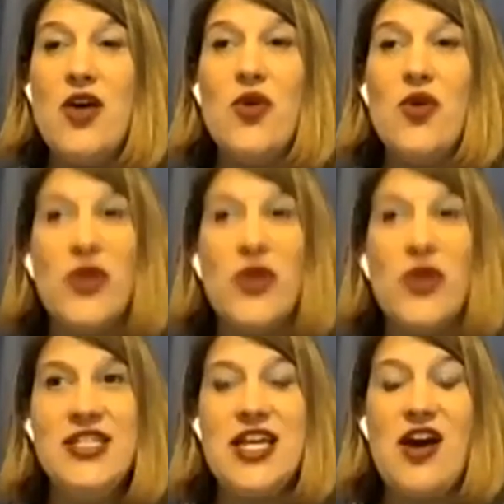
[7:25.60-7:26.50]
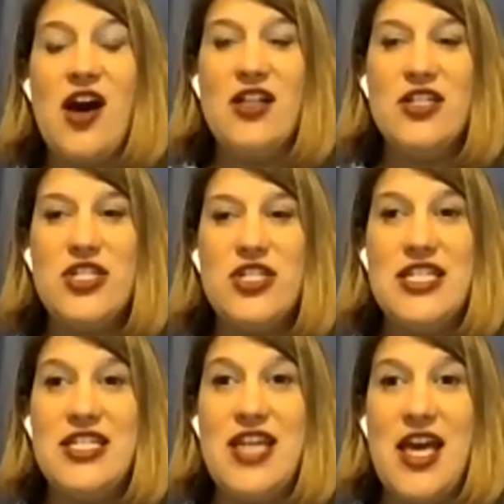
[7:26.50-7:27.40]
According to
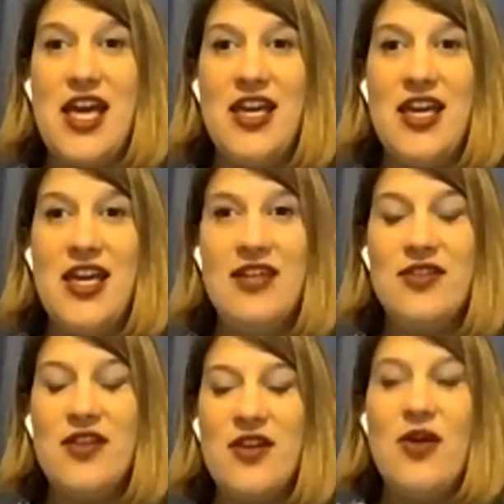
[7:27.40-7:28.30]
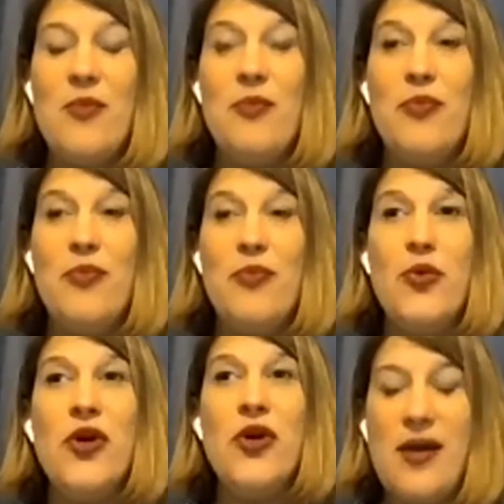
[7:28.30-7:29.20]
psychology today,
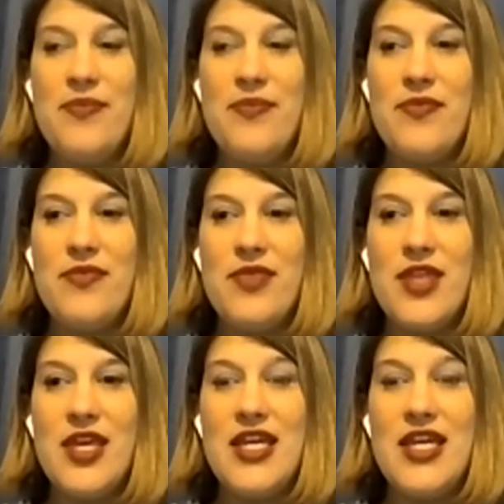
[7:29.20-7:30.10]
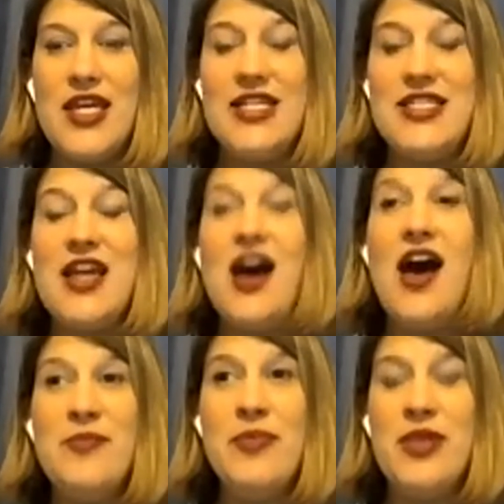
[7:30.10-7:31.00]
boredom is an
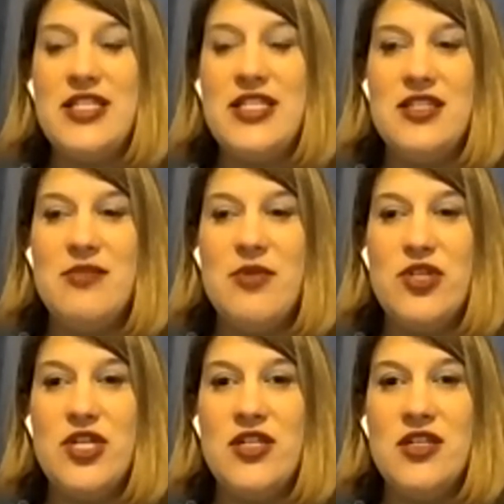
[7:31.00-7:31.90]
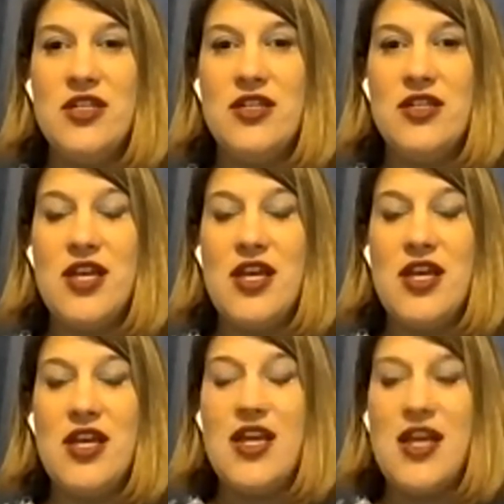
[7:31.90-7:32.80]
unpleasant emotion
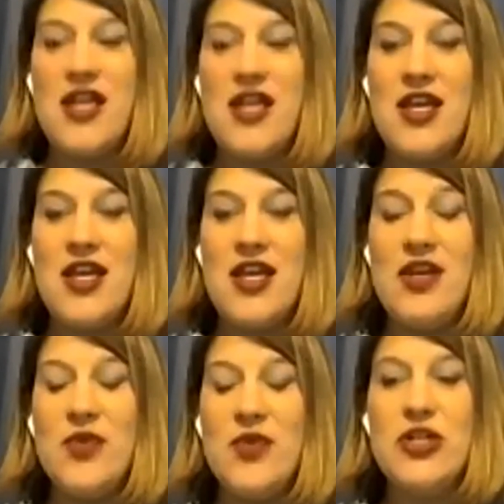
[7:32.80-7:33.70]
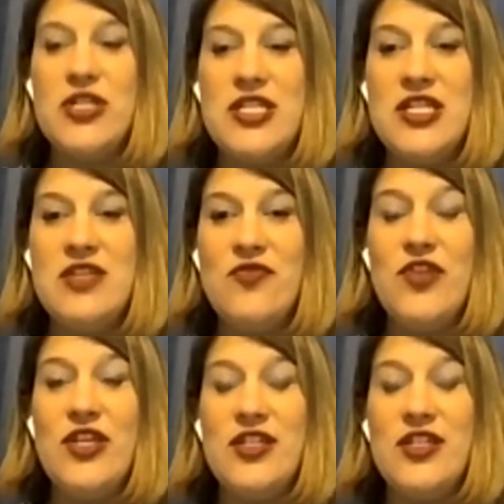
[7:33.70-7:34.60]
in which a person
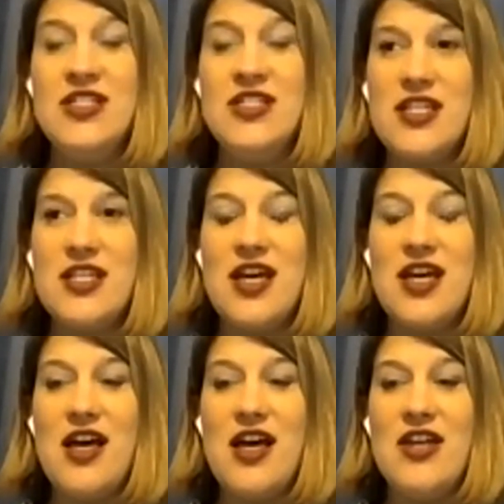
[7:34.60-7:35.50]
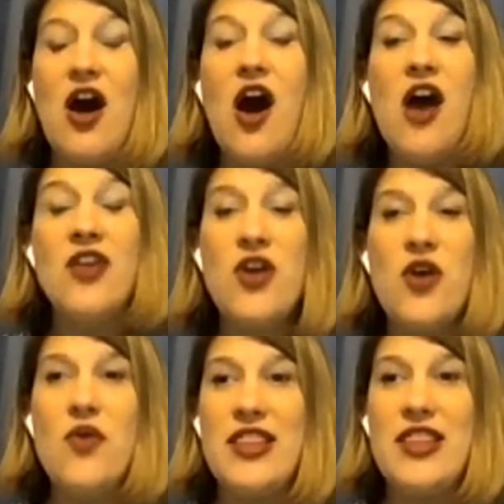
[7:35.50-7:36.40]
feels an
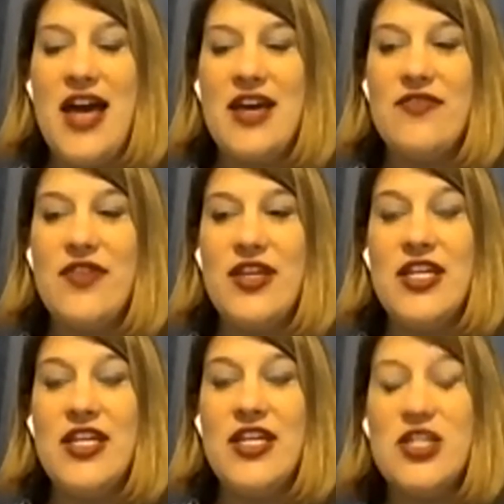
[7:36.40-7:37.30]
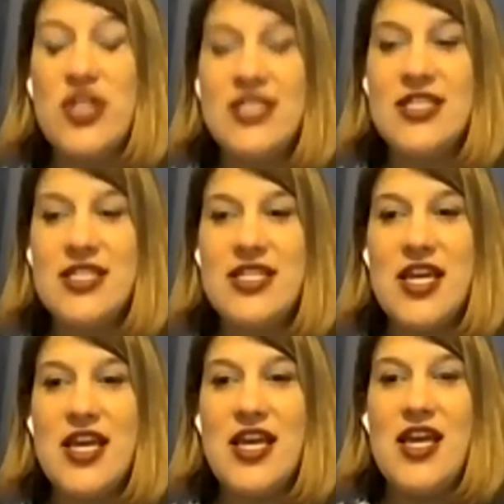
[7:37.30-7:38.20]
ongoing lack of interest
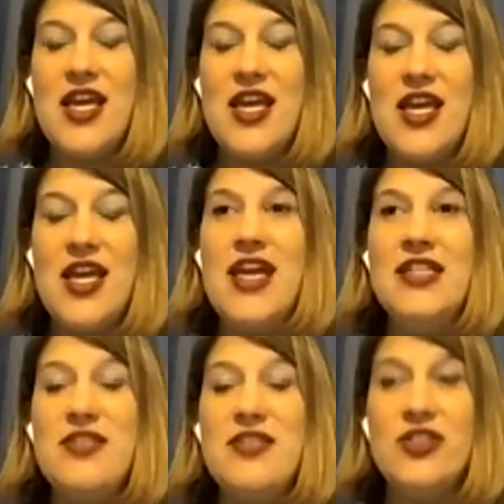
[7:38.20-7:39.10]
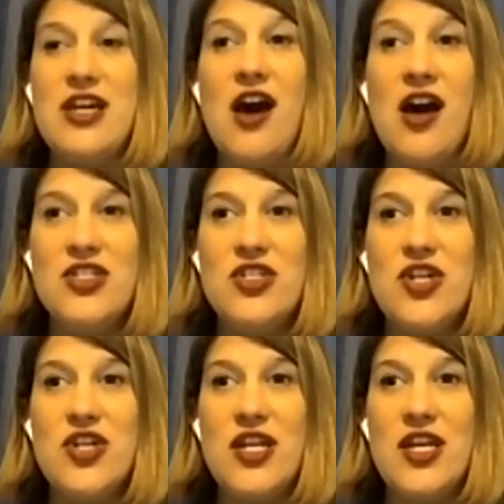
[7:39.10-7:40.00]
and difficulty
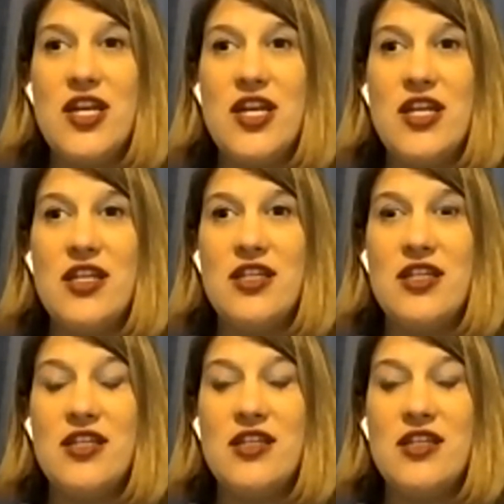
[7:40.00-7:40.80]
concentrating